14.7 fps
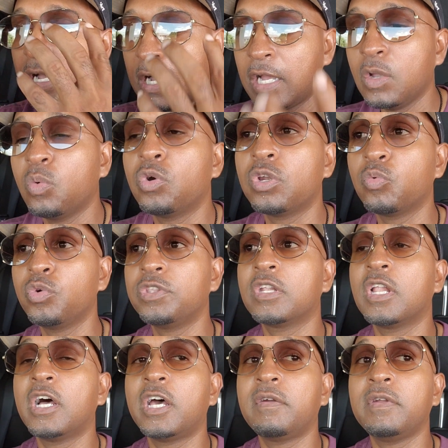I want to win
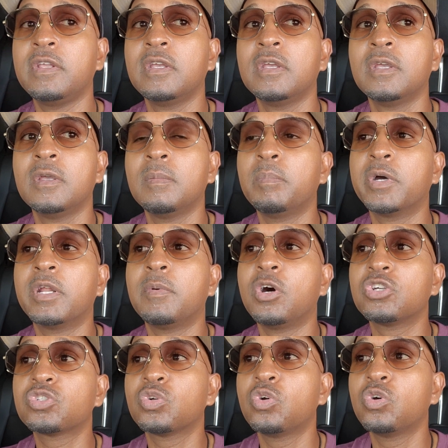the lottery, but I'm
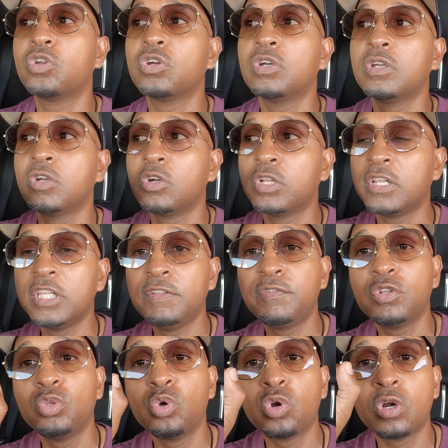also going to leave
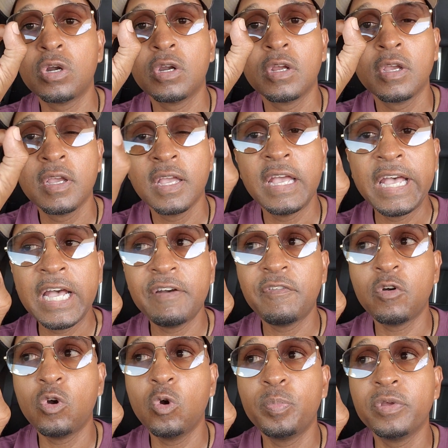the door
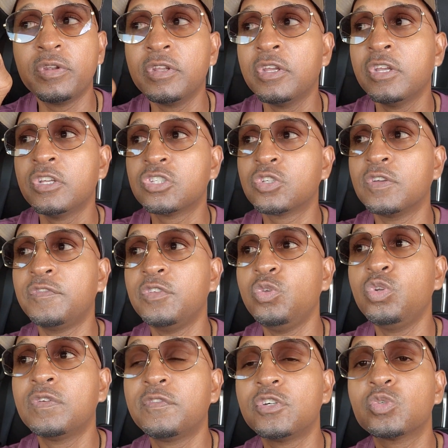half open. So if the
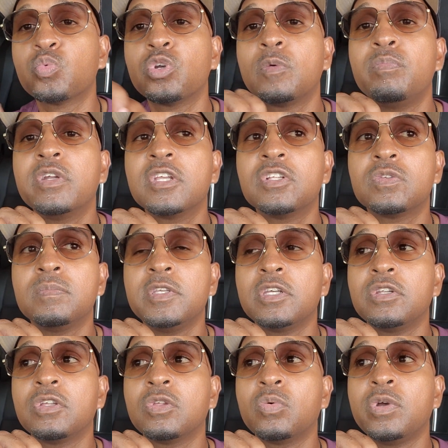universe want to bring it to me
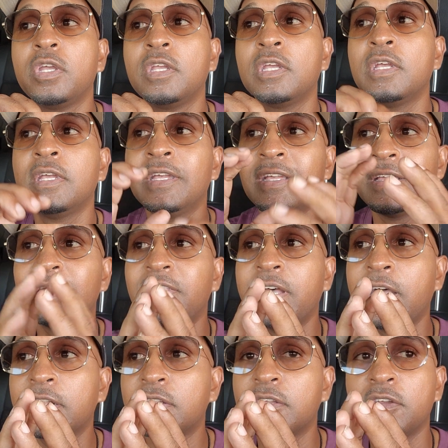another way,
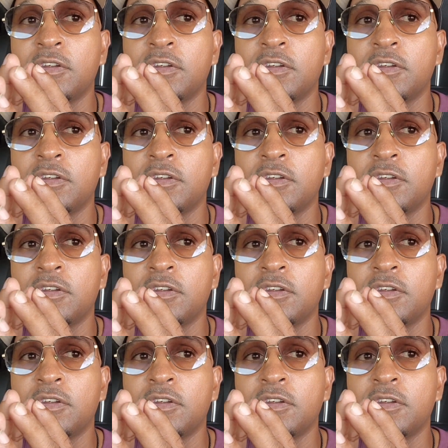that